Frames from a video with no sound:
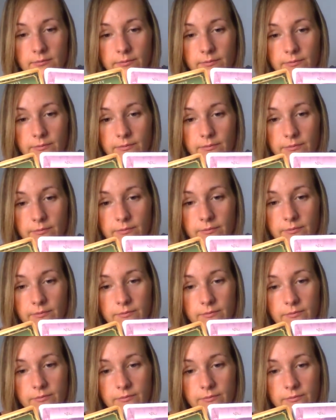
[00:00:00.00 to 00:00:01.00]

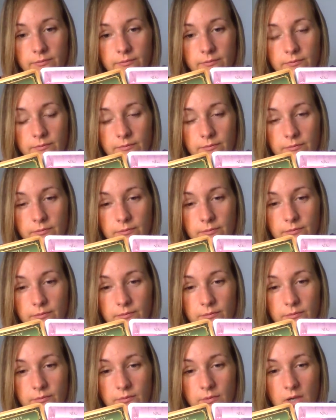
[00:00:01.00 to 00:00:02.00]
(silence)